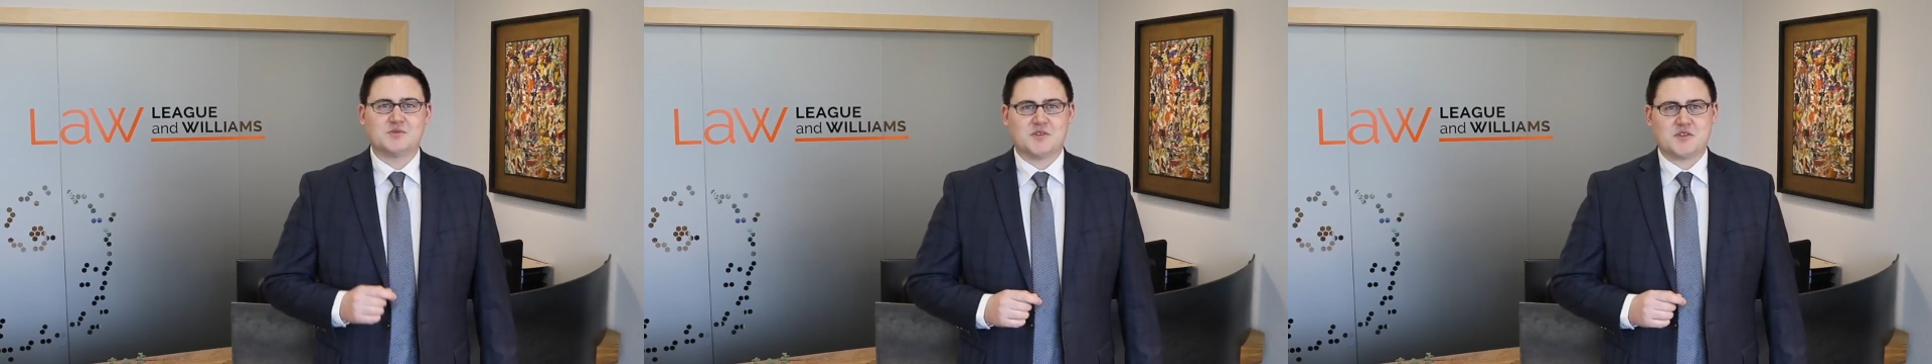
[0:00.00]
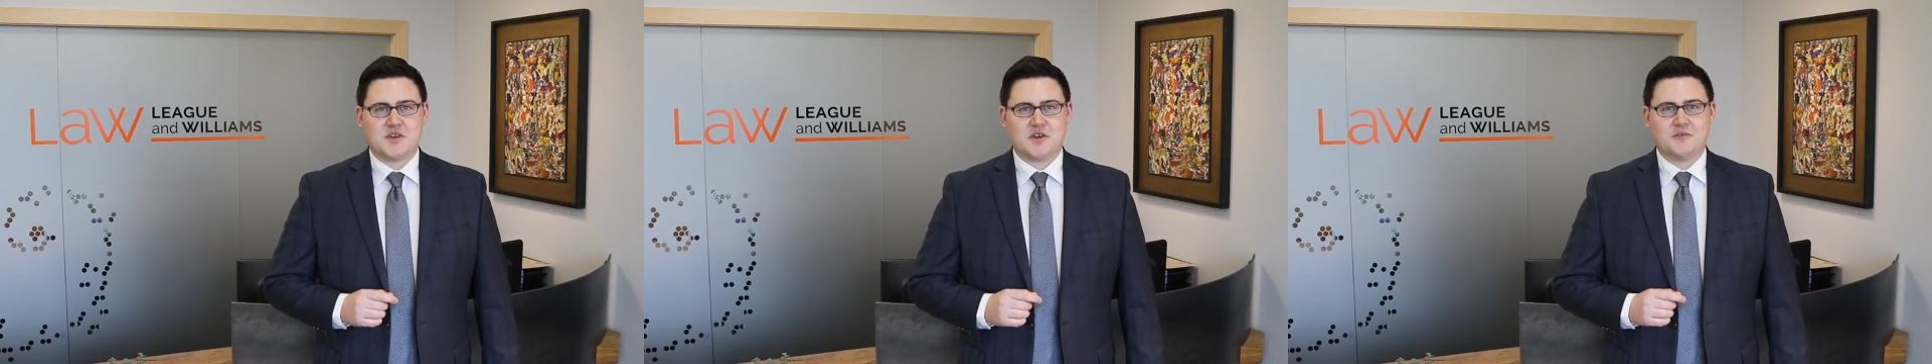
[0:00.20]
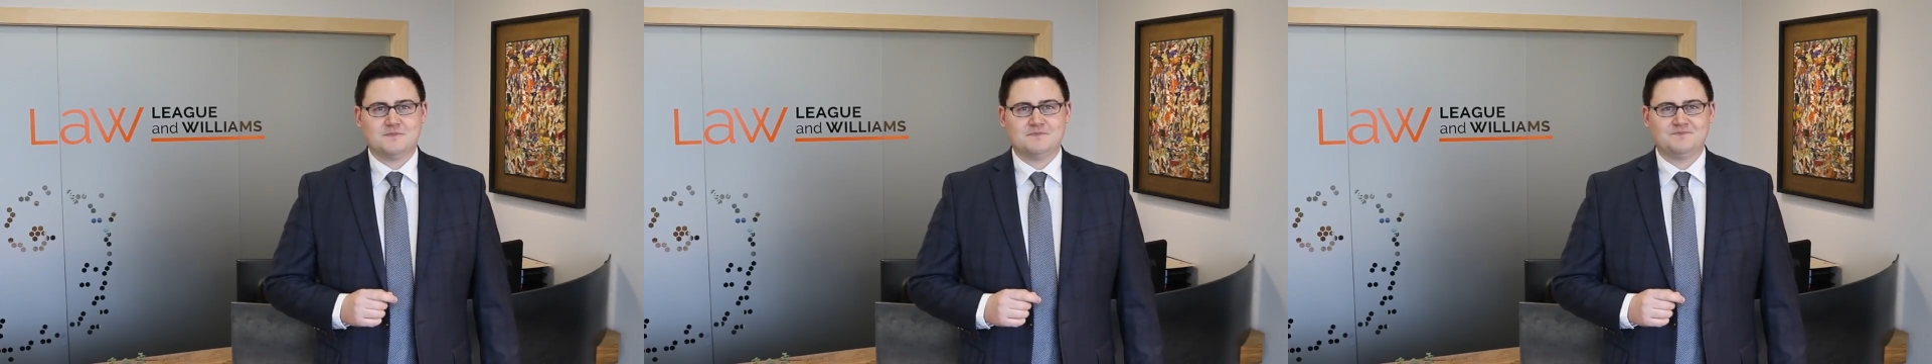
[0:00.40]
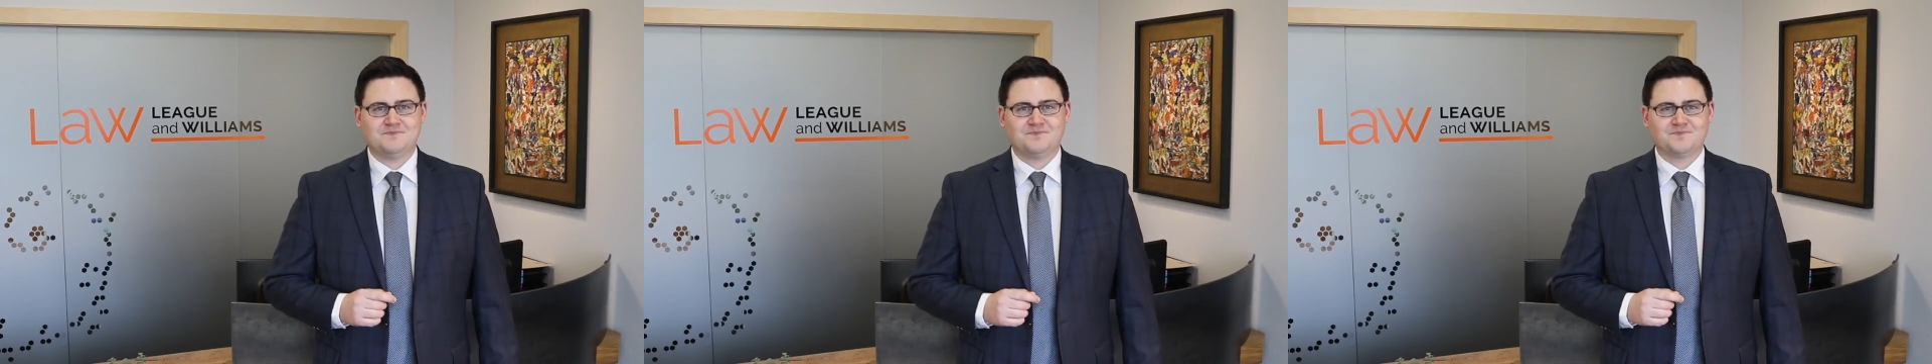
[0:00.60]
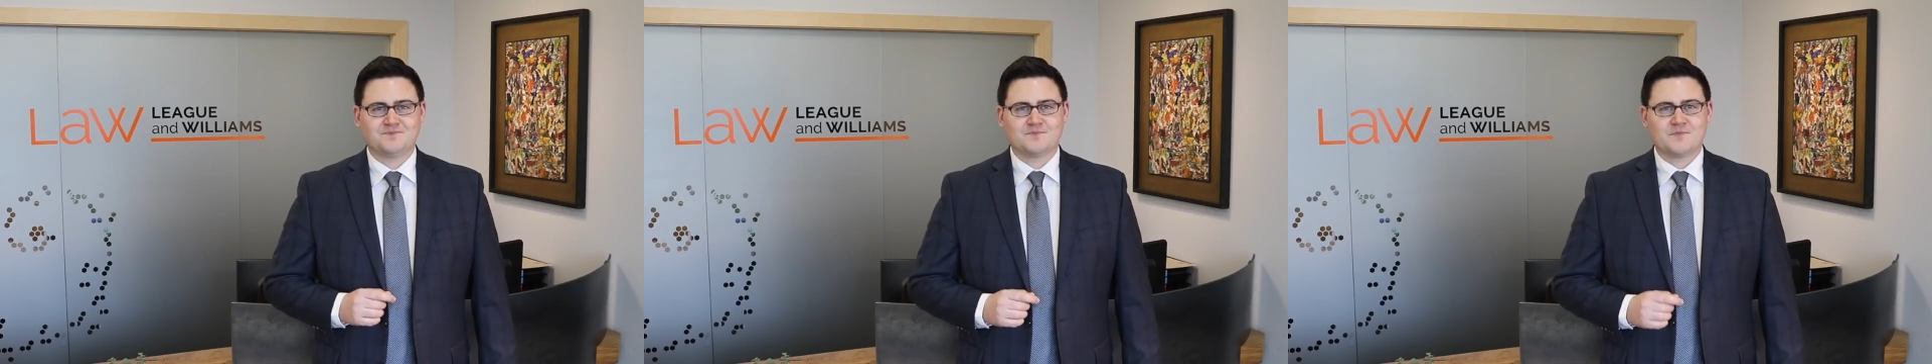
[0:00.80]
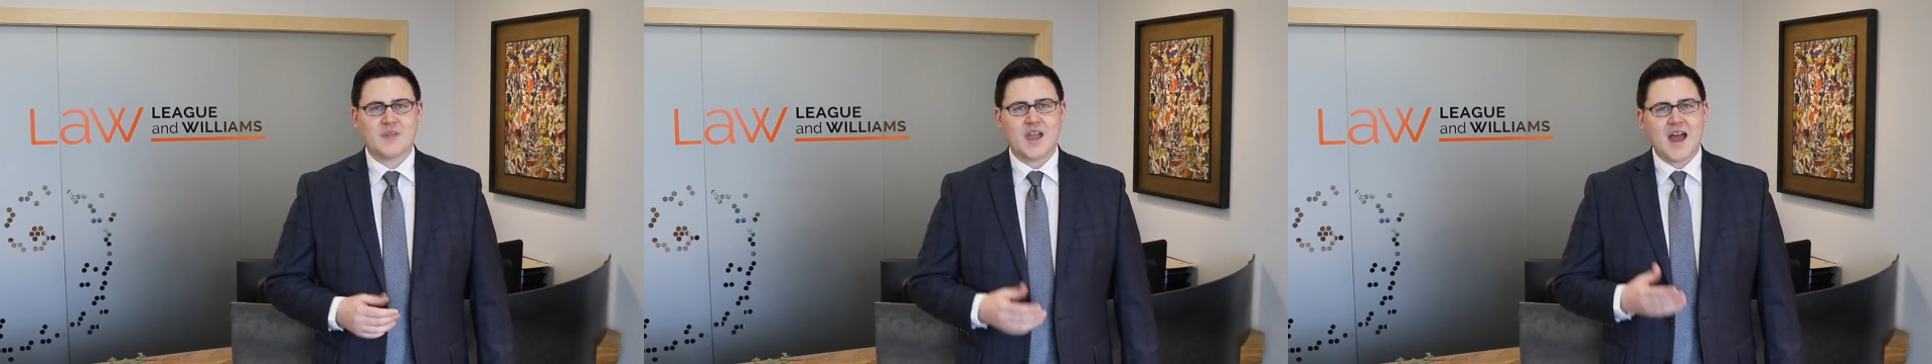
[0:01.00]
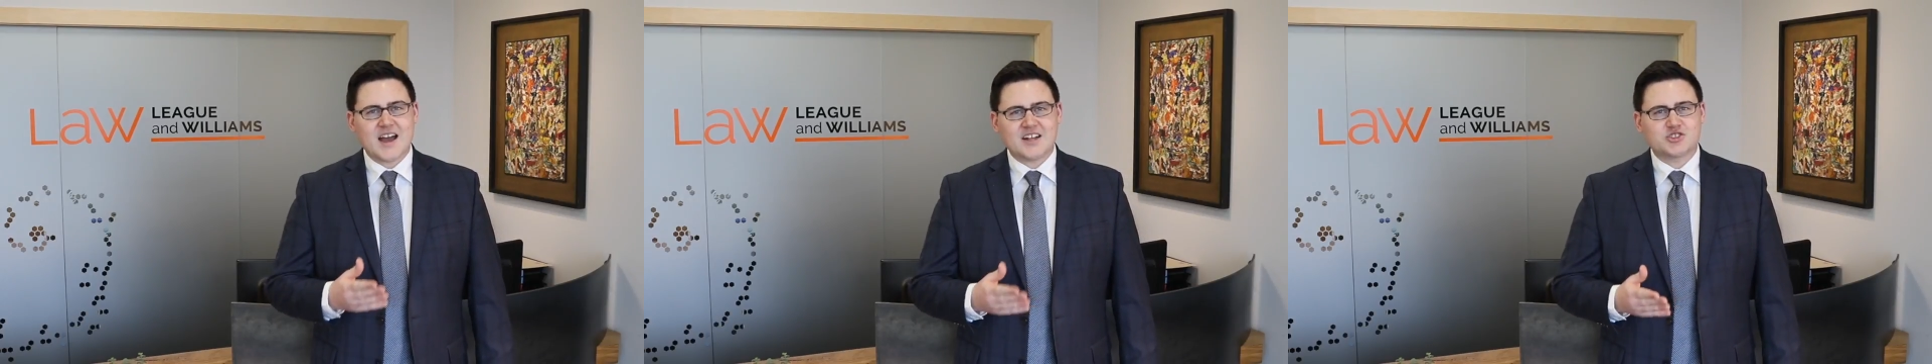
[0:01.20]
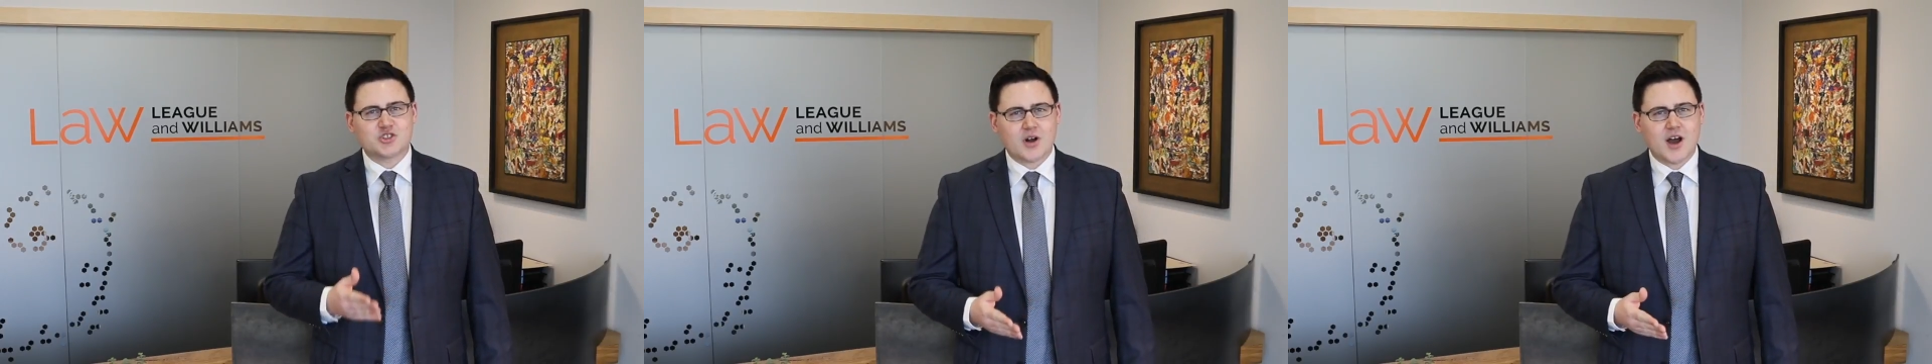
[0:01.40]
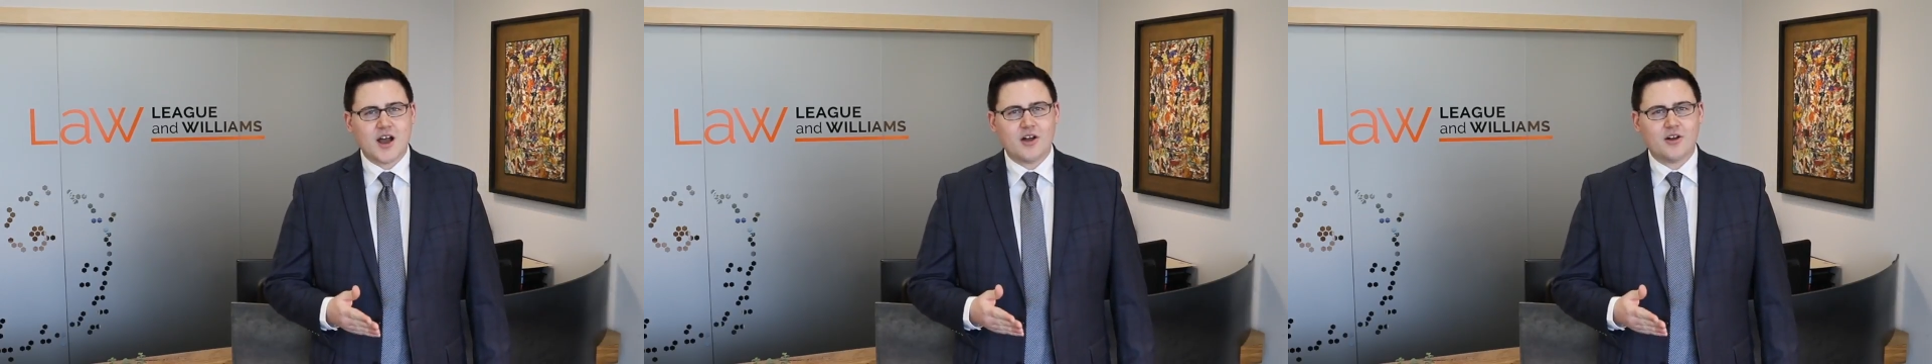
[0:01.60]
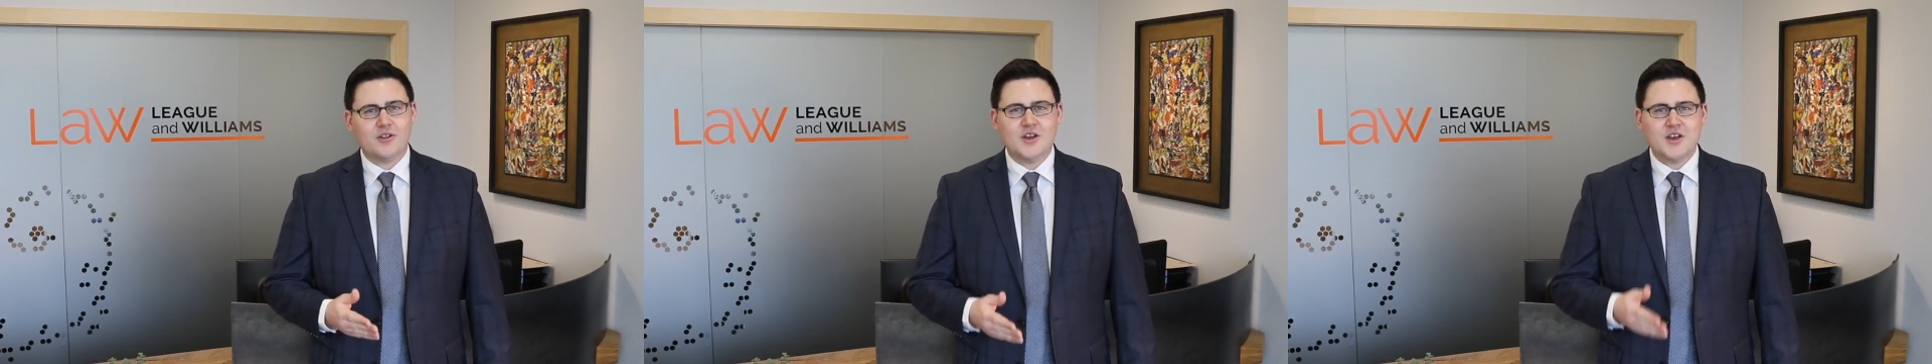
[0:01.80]
with you. At
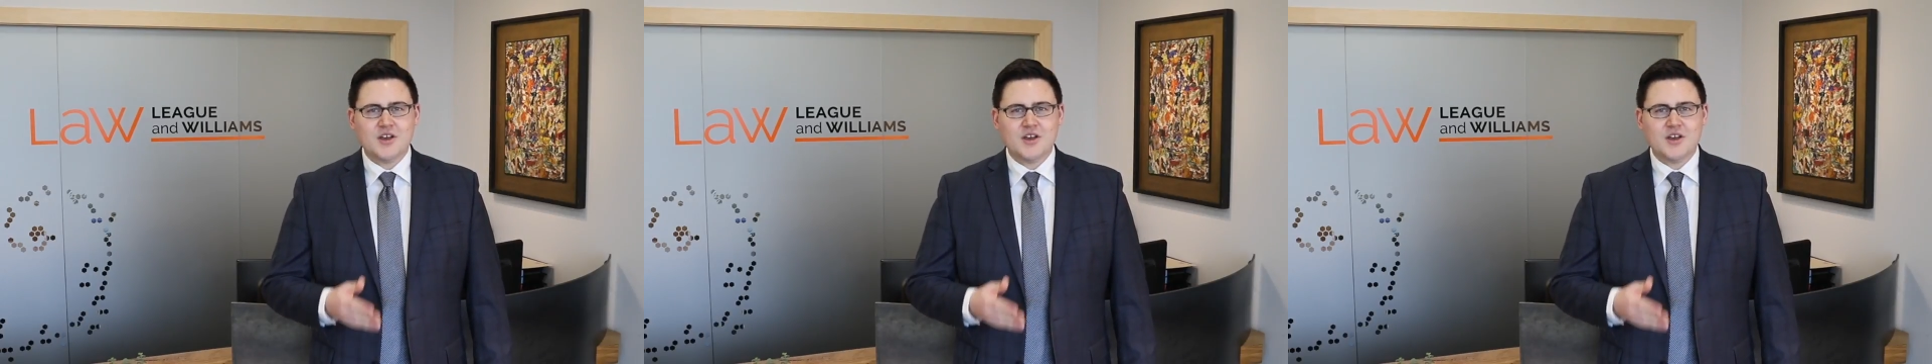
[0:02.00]
trial,